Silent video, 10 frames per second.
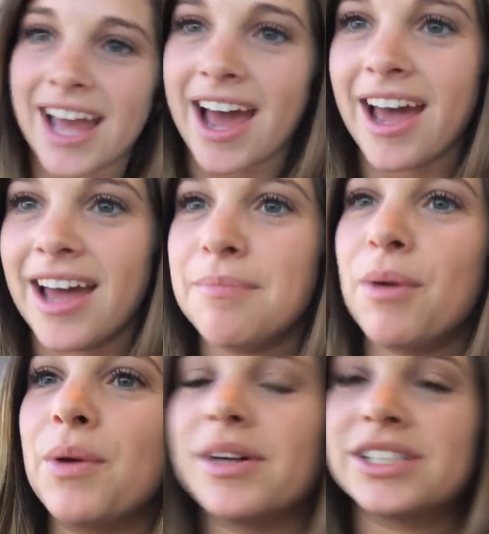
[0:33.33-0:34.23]
hat head,
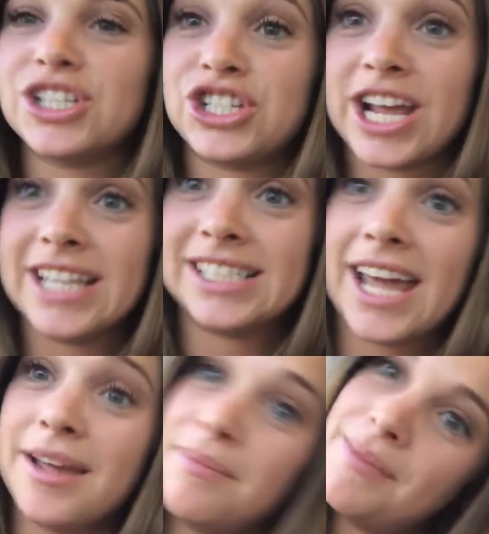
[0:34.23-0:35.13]
but we went to the Jays
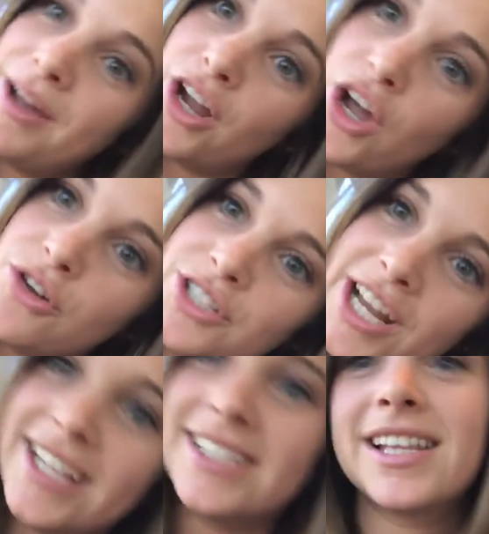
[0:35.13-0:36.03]
game. Go
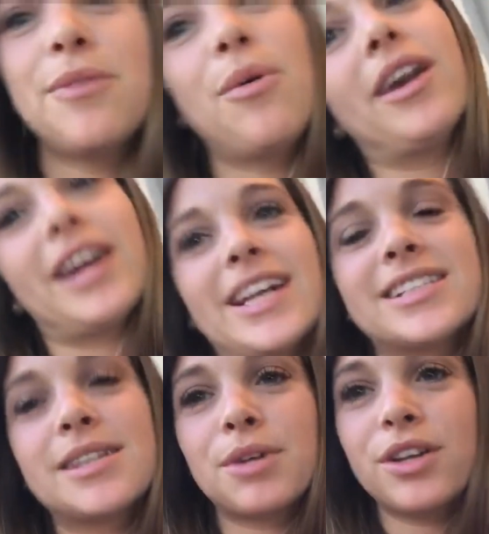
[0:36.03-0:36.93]
Jays, they won, I
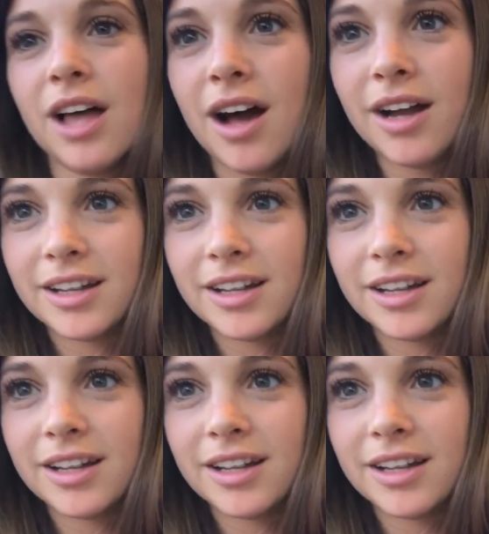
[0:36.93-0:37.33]
guess, some good luck.